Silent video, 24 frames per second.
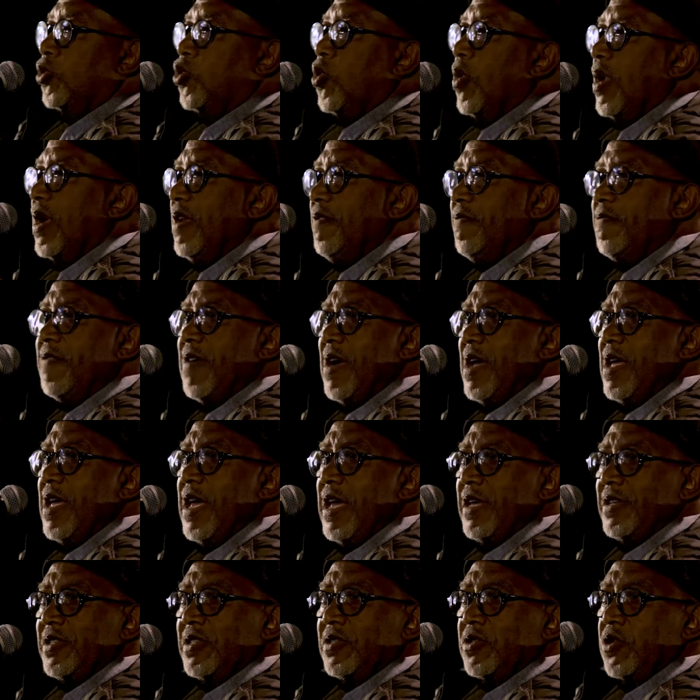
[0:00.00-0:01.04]
qualify
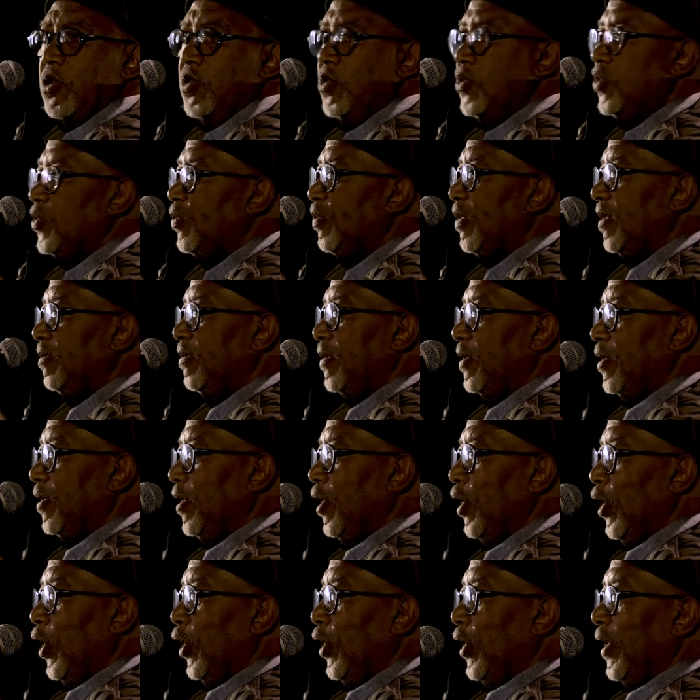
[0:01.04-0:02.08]
as those people,
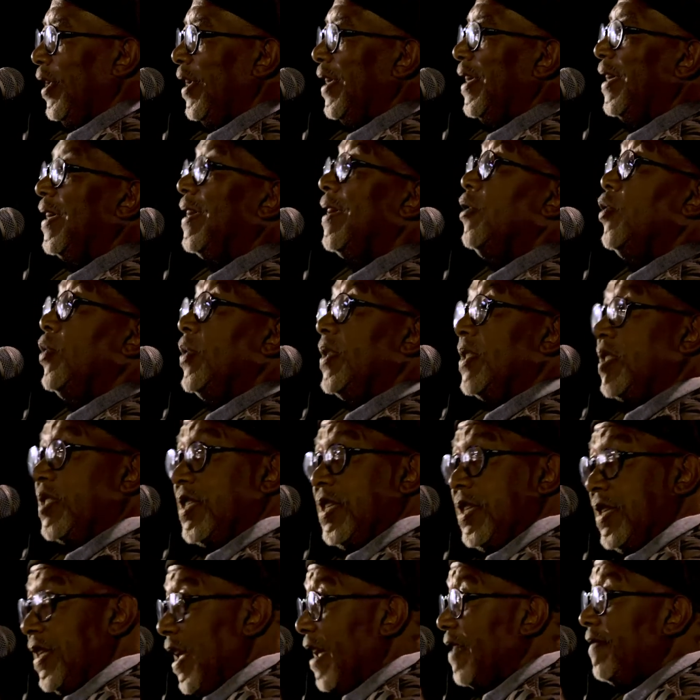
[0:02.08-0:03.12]
you
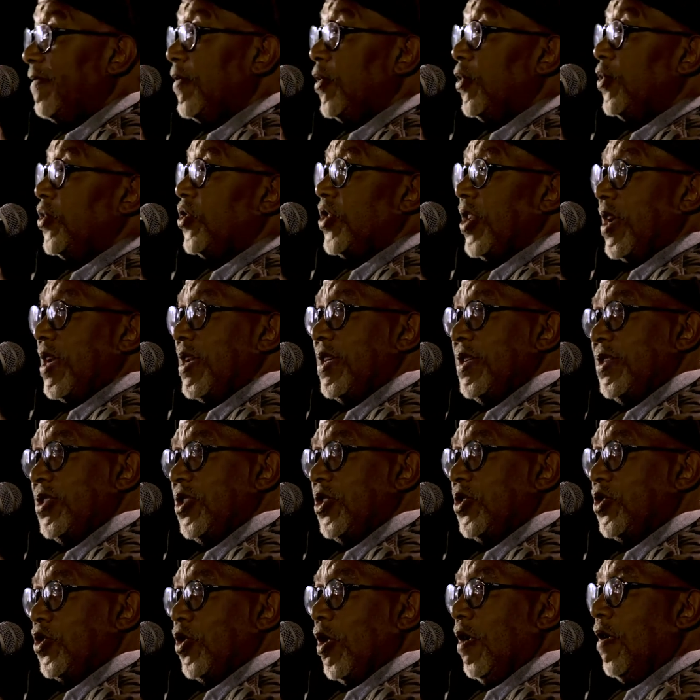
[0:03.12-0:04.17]
still have those
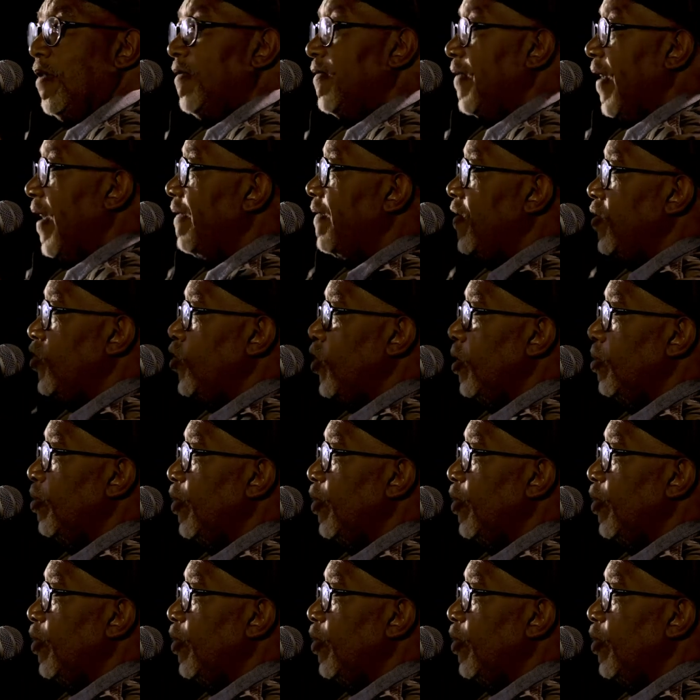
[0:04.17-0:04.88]
challenges of having to